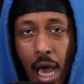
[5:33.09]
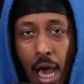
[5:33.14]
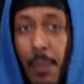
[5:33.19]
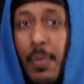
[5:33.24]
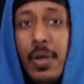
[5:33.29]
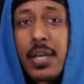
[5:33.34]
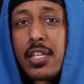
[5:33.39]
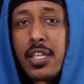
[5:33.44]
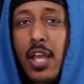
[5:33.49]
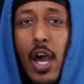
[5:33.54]
I'm
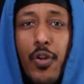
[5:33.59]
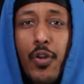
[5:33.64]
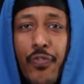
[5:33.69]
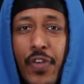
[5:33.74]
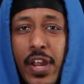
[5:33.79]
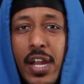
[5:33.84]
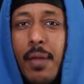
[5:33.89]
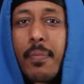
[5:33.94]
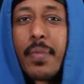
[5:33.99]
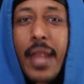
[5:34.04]
a Kitano
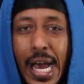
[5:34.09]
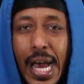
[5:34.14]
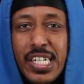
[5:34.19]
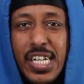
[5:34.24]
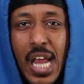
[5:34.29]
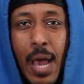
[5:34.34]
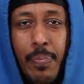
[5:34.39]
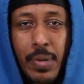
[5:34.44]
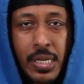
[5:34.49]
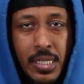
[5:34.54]
fan and I'm not
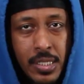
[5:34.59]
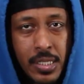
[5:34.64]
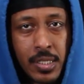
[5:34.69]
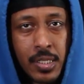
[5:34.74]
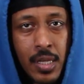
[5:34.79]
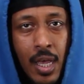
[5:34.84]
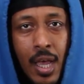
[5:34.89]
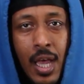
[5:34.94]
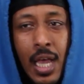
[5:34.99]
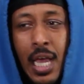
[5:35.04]
Japanese,
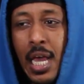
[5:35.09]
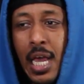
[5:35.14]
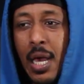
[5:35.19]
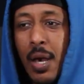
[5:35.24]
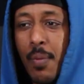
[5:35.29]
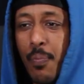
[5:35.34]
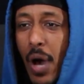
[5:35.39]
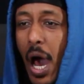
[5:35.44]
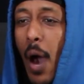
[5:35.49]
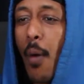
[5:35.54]

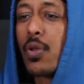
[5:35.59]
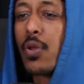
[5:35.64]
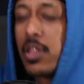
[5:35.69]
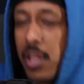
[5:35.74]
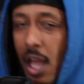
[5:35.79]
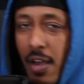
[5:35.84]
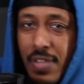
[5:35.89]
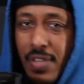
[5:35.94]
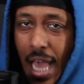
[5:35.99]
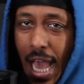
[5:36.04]
but I would
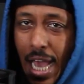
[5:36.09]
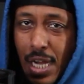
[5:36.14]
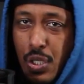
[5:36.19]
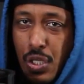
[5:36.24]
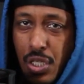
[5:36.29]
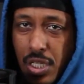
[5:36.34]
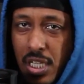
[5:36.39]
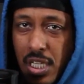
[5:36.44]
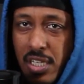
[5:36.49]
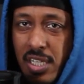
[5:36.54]
love to
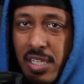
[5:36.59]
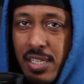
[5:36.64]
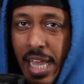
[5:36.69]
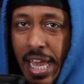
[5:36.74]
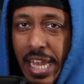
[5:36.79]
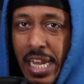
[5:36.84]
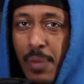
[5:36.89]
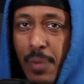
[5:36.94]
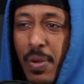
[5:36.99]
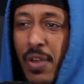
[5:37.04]
actually see his
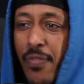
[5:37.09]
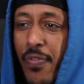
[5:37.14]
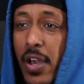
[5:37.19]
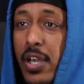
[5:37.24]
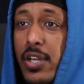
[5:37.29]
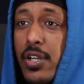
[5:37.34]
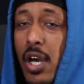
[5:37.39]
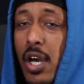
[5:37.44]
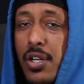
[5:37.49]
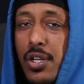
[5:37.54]
stand-up if I
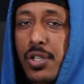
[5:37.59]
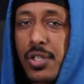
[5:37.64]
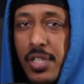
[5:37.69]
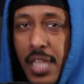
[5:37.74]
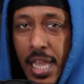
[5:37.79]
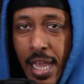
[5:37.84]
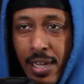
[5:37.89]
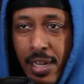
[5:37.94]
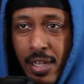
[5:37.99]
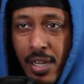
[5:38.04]
could
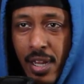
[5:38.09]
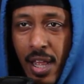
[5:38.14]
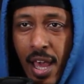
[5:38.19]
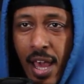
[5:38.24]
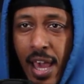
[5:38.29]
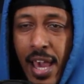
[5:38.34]
understand it.